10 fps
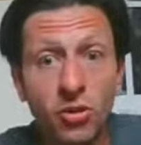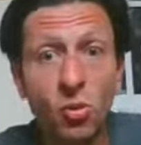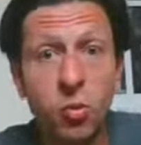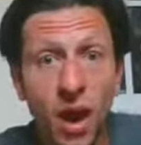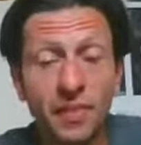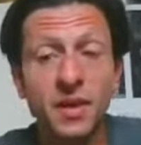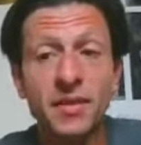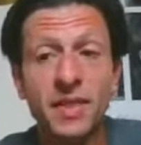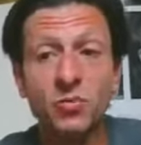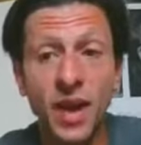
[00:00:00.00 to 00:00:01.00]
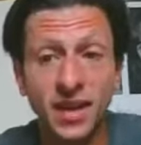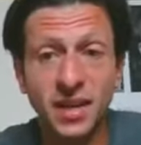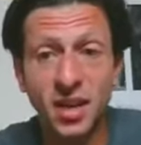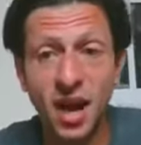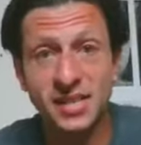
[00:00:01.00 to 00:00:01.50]
the one that
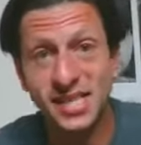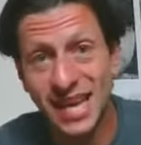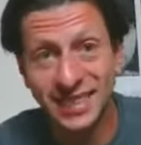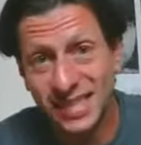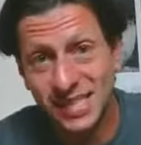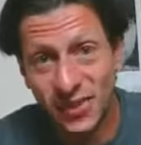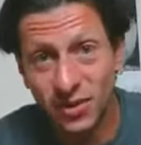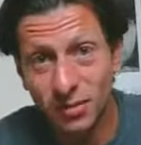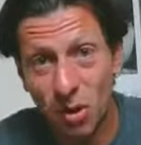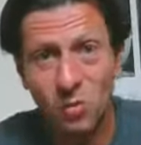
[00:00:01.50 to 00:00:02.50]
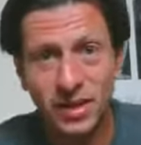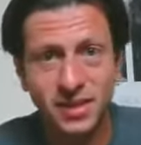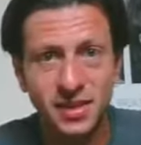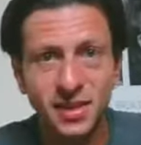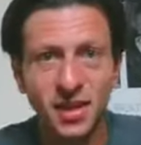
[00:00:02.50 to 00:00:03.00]
recognizes at this very
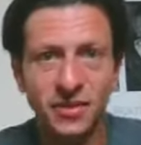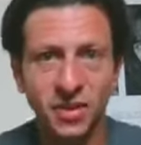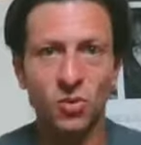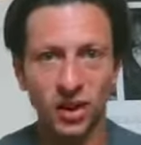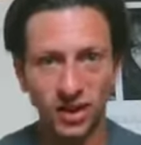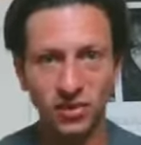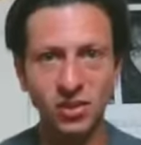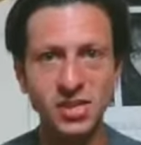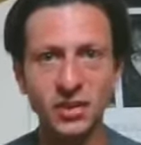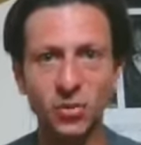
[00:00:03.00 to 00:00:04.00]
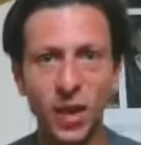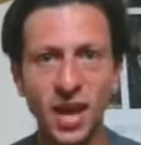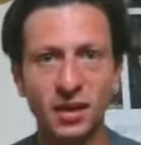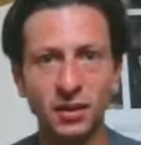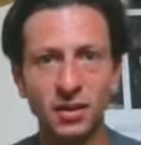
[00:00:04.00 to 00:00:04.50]
moment that you are giving yourself
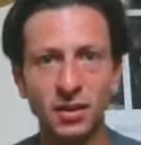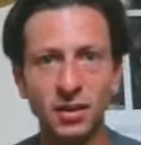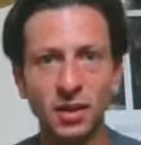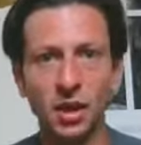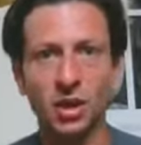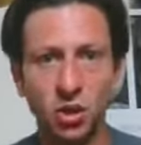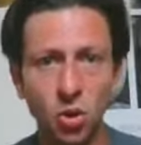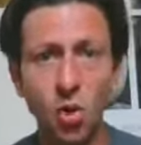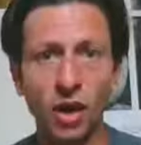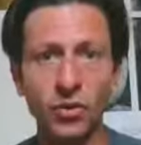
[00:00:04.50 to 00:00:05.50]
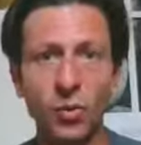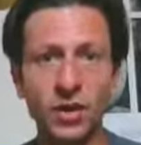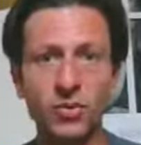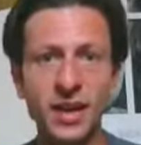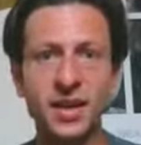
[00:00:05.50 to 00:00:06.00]
away. You are the
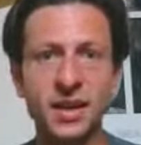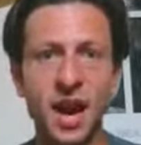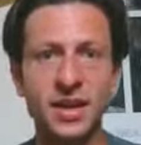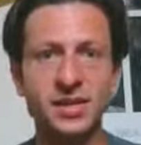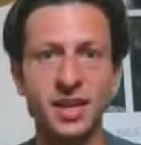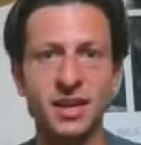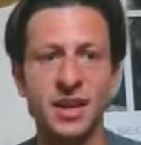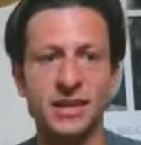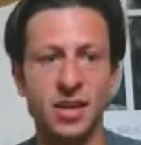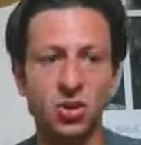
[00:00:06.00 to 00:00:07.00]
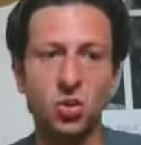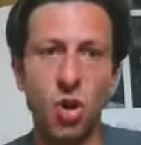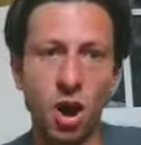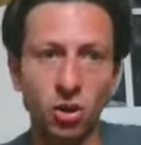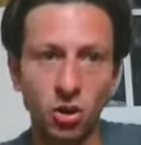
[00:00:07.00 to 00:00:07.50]
one recognizing that you
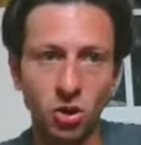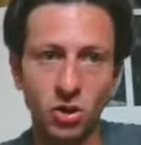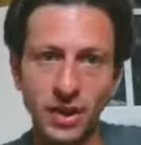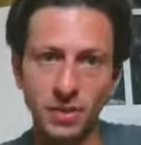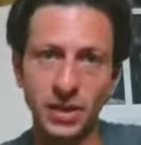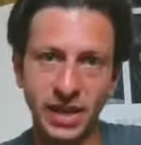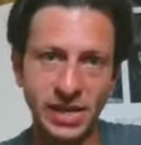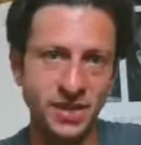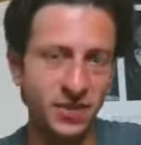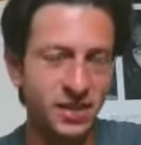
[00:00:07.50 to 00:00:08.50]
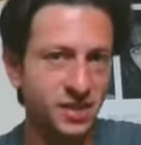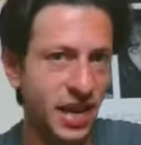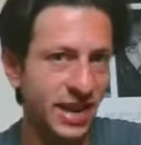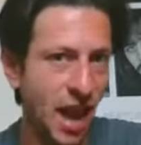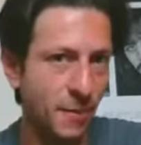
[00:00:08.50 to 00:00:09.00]
are hurting because of this
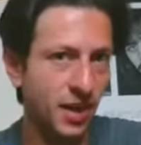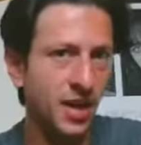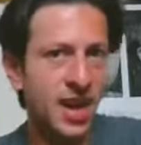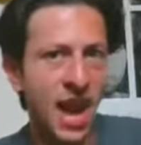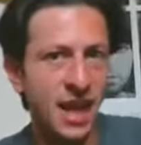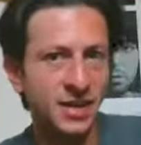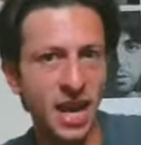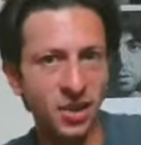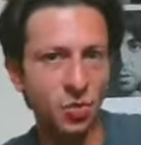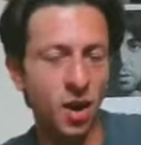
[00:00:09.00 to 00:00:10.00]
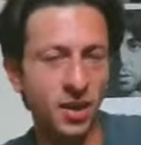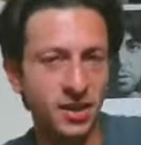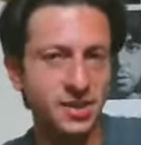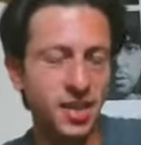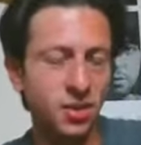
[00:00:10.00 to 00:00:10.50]
dynamic, and yet you are
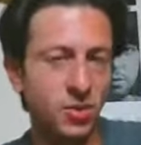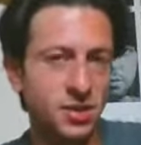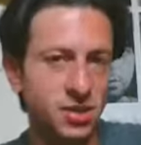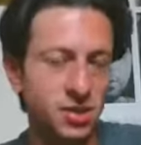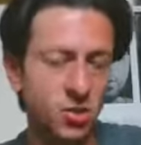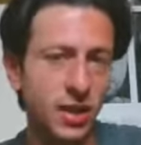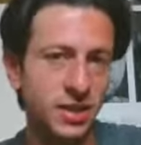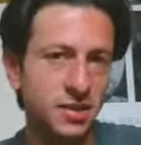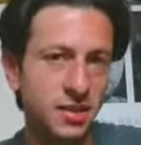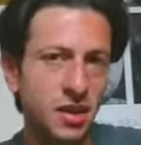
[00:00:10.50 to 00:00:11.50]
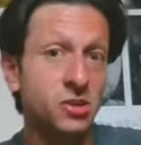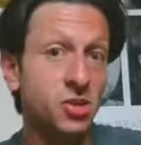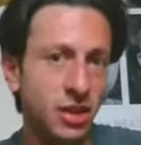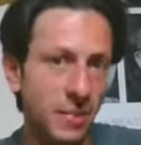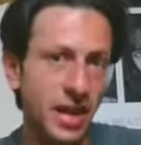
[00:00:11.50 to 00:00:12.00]
continuing to do it.
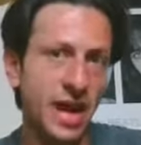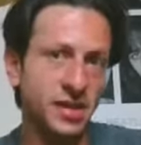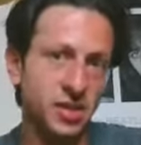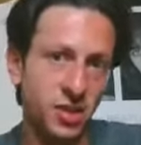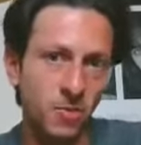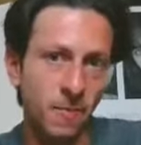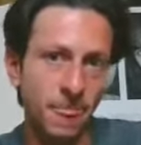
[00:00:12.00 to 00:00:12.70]
So let me ask you,